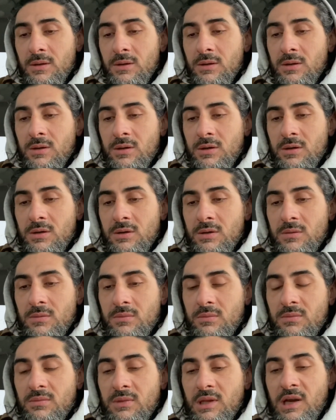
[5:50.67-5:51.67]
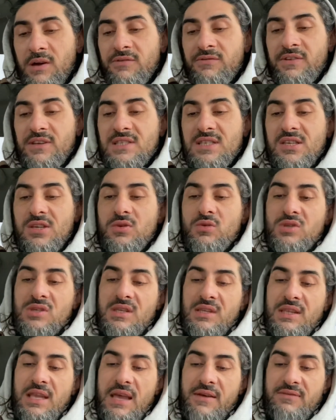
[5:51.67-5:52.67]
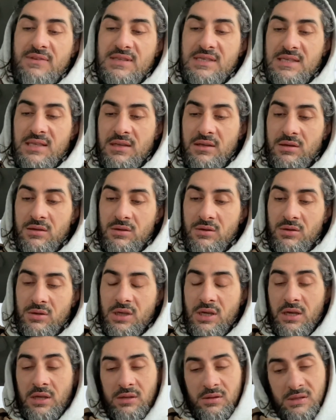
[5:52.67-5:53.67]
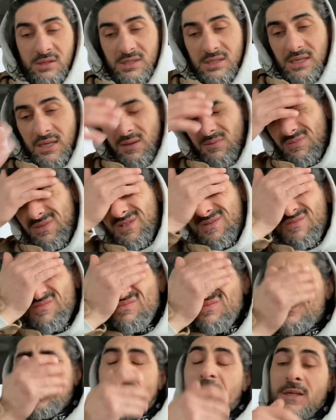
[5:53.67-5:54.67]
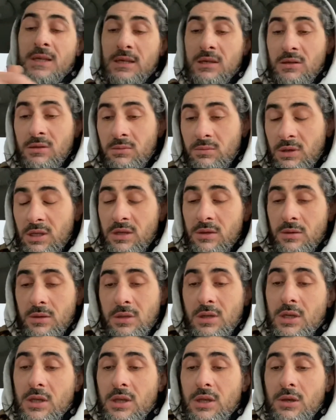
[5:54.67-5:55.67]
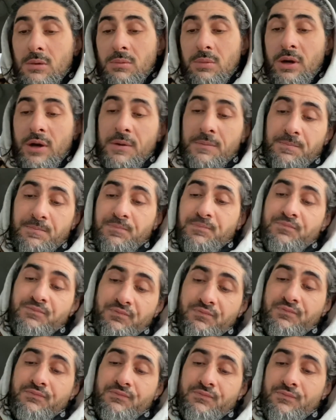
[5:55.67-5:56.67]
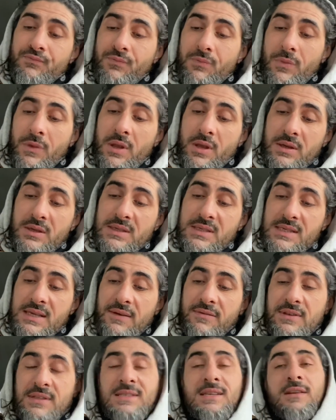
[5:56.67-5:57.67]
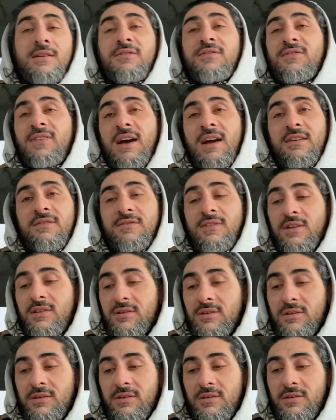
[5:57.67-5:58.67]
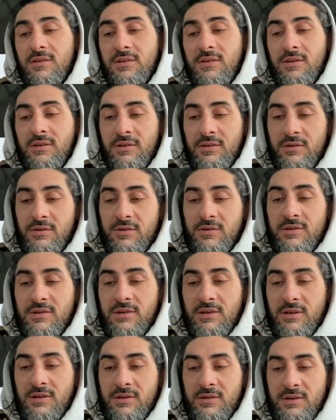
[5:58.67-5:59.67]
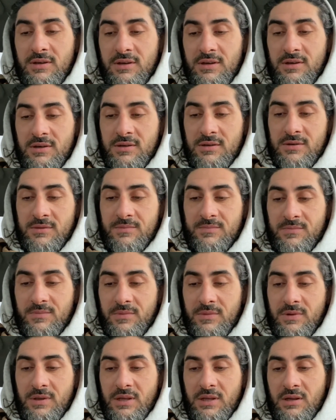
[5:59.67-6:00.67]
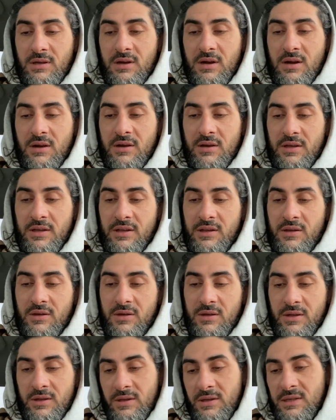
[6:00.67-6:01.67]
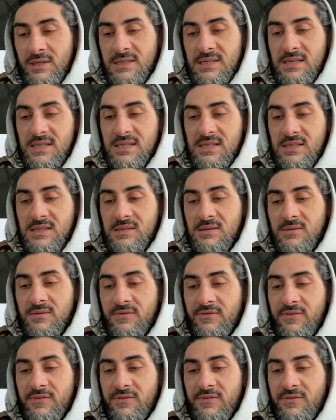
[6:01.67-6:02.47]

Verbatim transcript: Um, now VCU's and Davidson. Okay, this game's killing me. But 17 and 5 on, you know, in, uh, in, in the in the season for